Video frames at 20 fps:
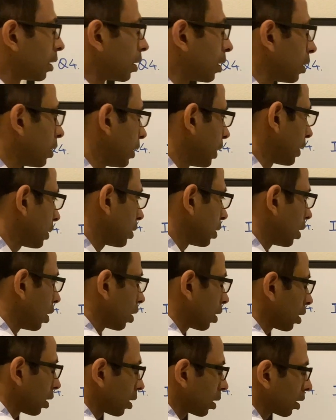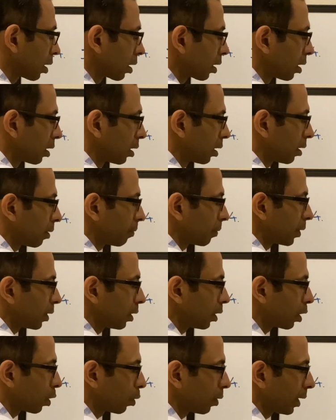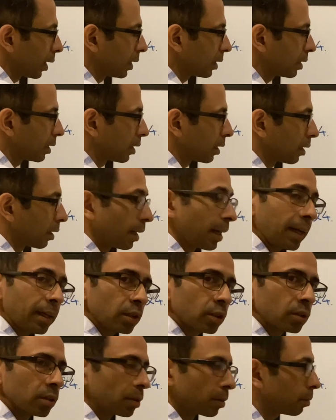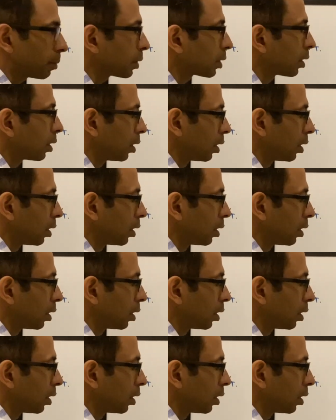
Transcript: Let's now equalize the x terms.